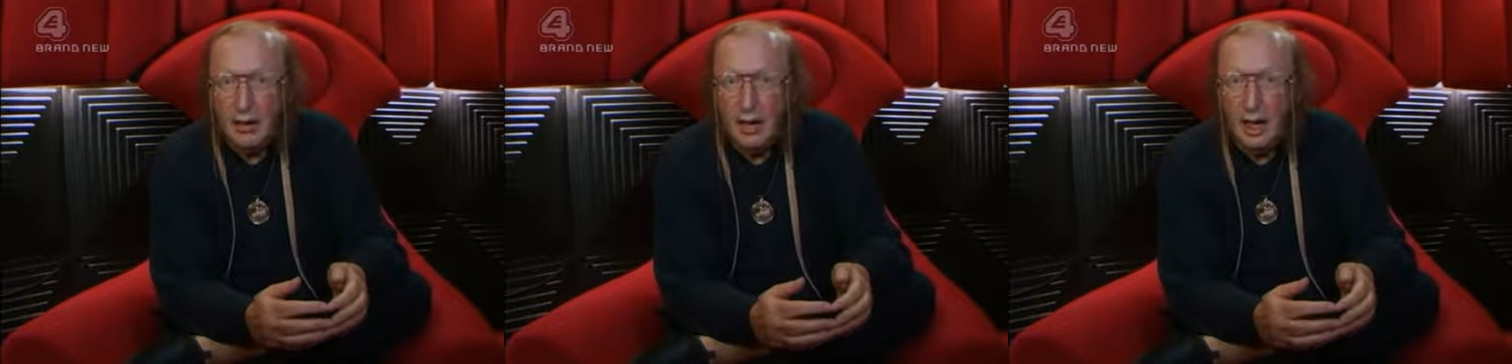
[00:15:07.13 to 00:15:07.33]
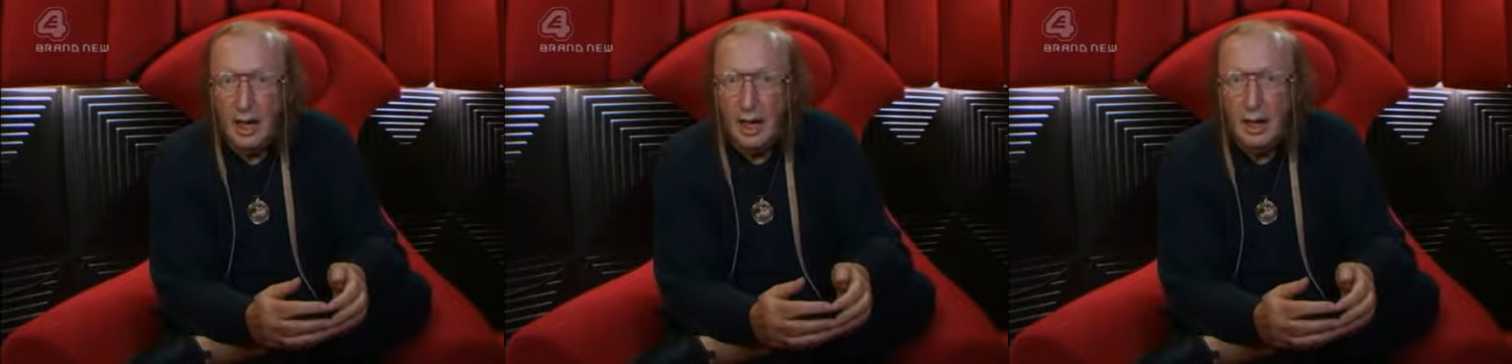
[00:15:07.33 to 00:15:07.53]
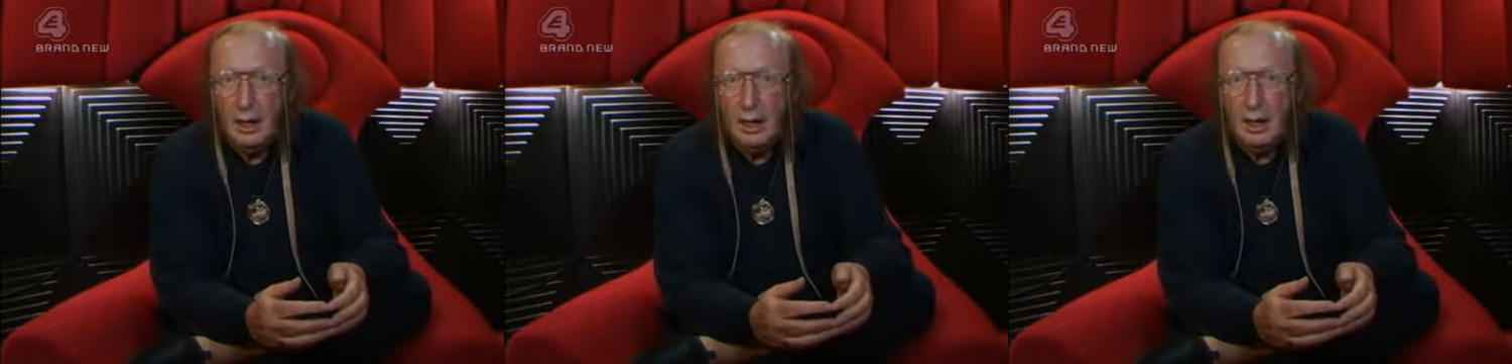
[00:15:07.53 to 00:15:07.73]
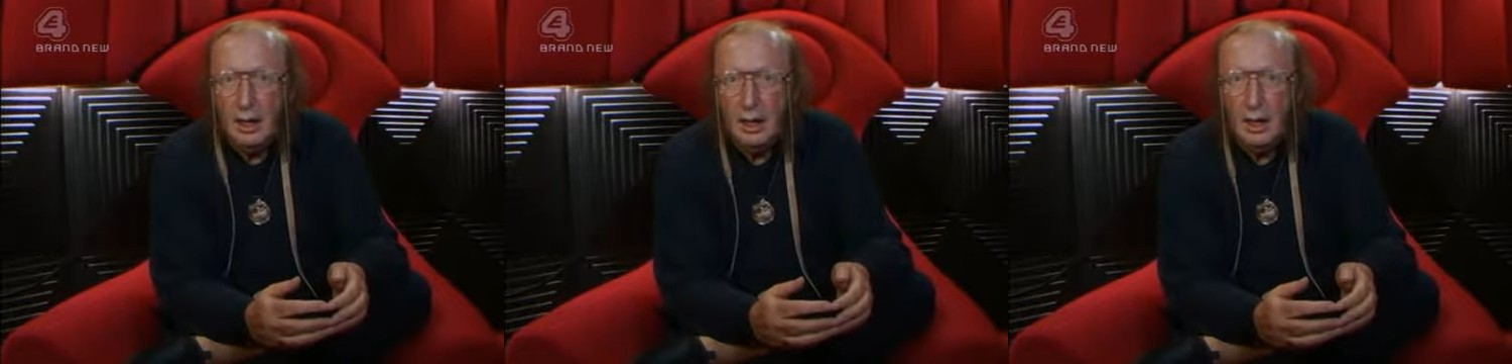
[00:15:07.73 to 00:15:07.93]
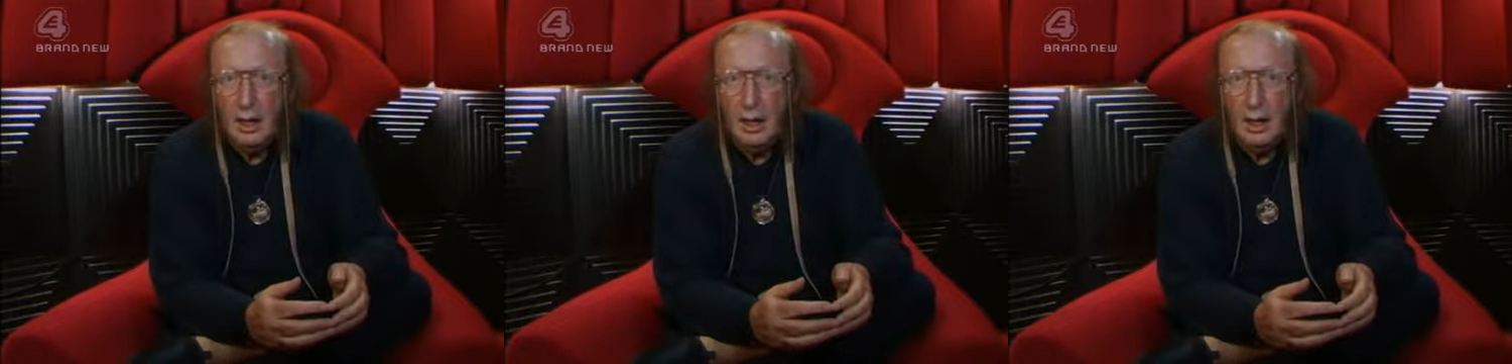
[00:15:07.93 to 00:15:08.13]
there
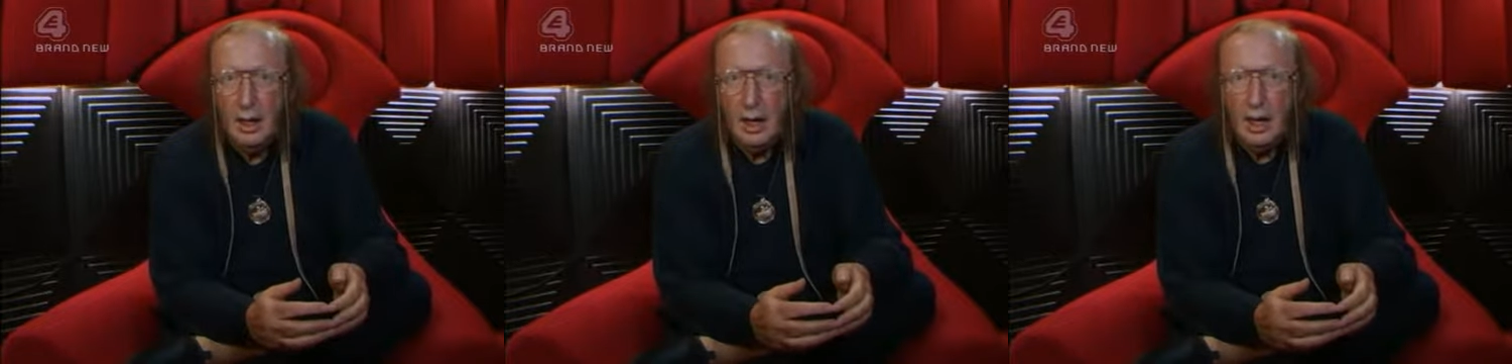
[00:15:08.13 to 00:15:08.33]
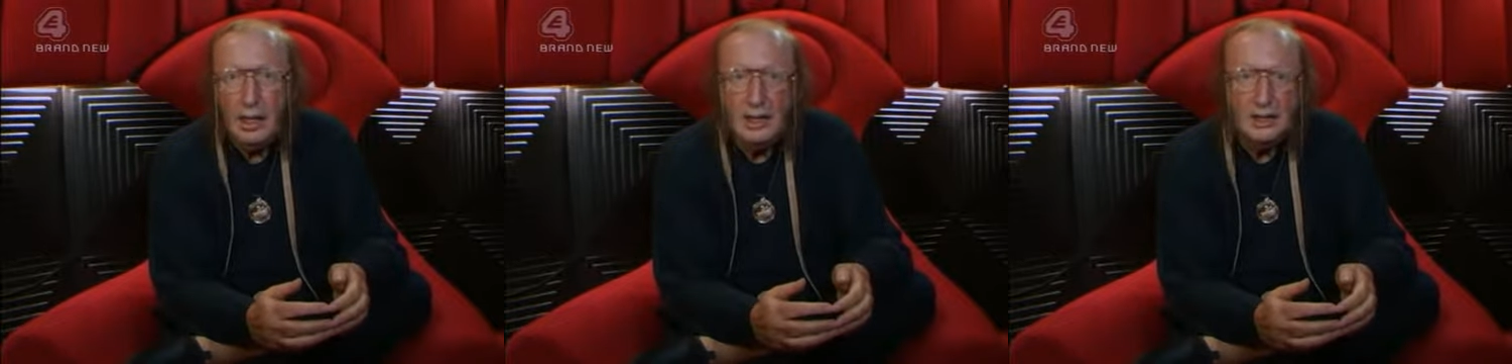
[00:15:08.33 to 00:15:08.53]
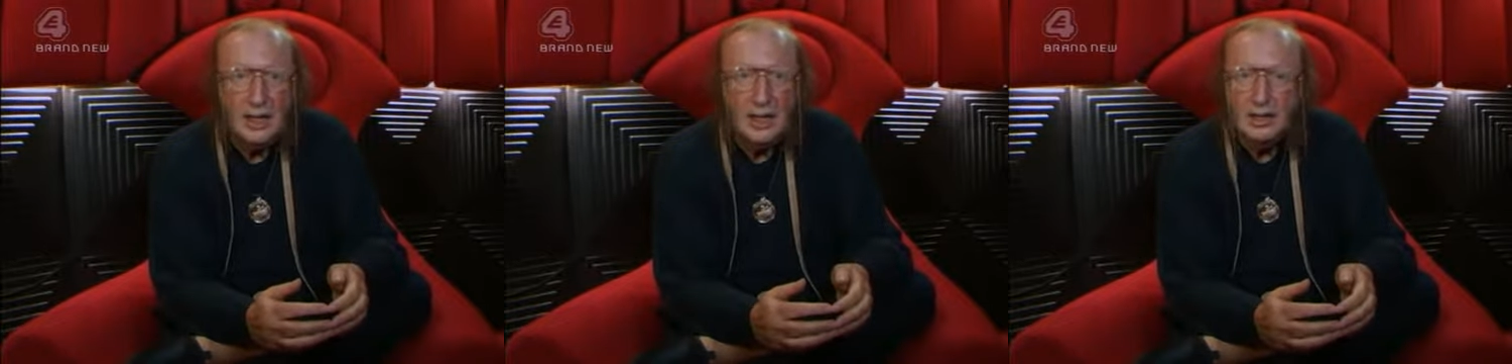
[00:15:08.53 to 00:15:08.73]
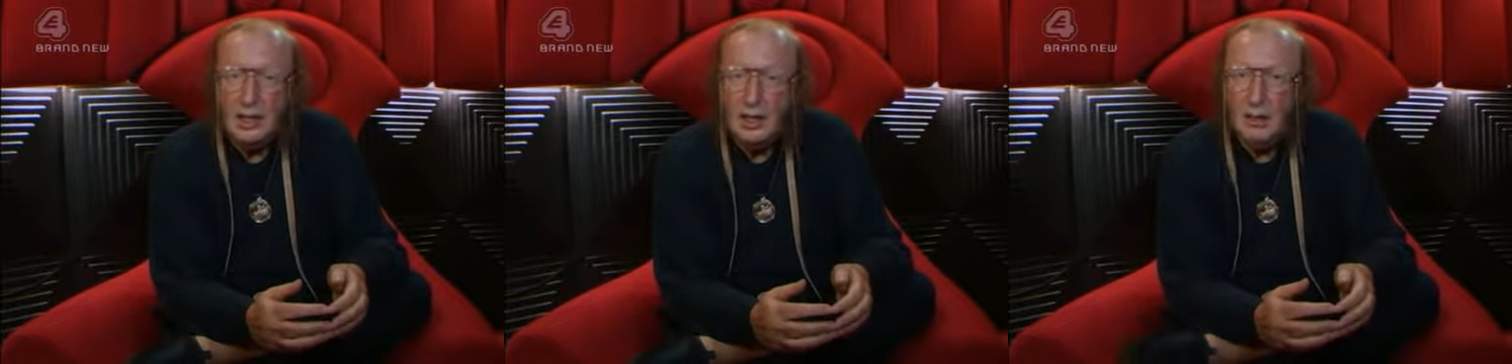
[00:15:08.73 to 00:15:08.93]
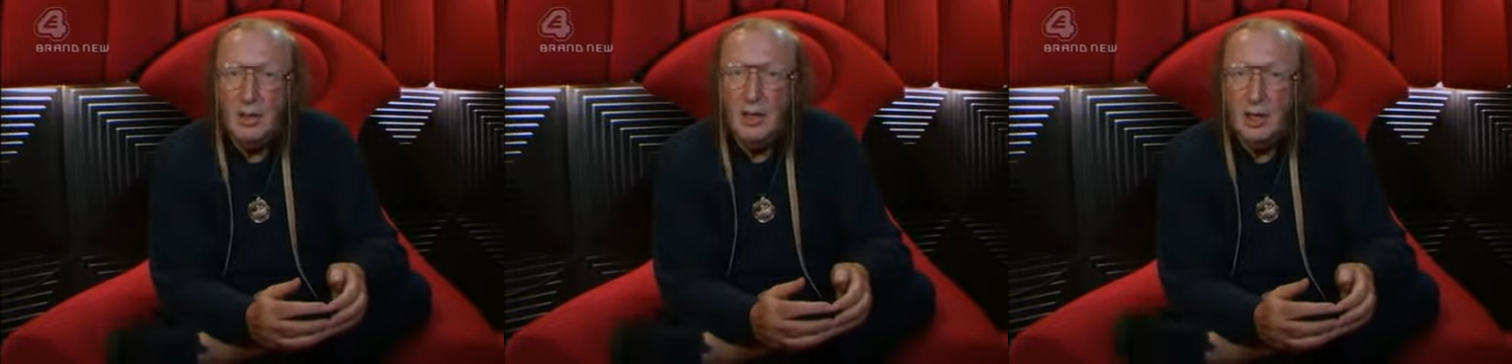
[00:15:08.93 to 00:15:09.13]
as
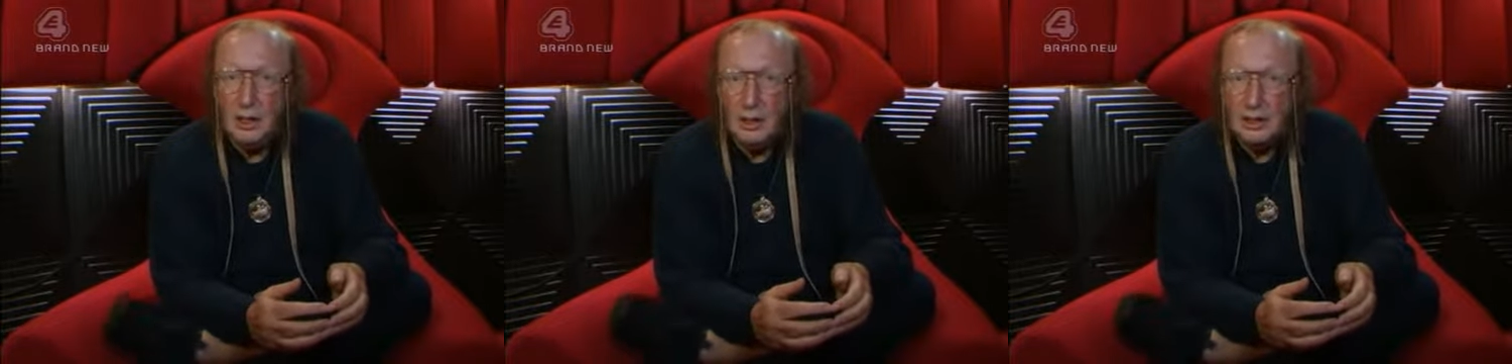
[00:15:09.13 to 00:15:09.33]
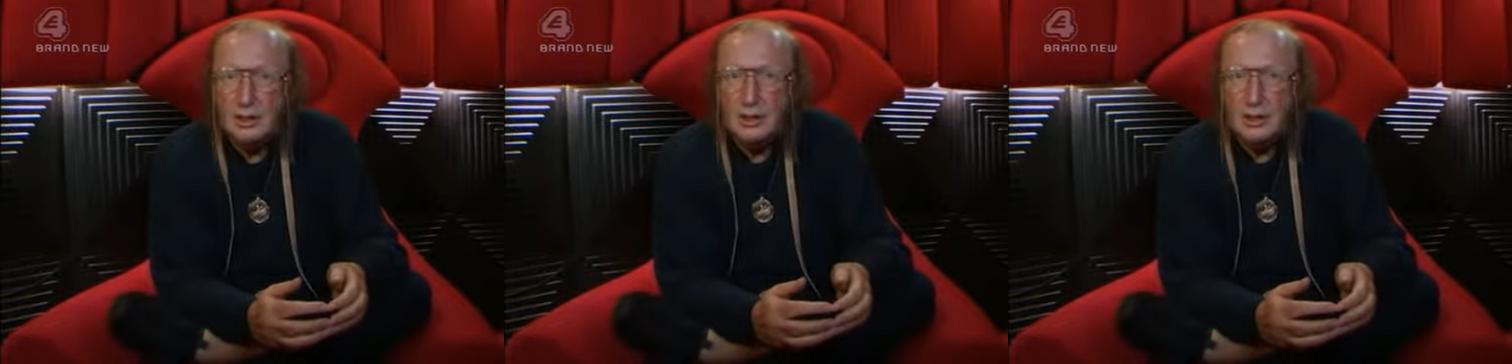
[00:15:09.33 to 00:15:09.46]
anyone else.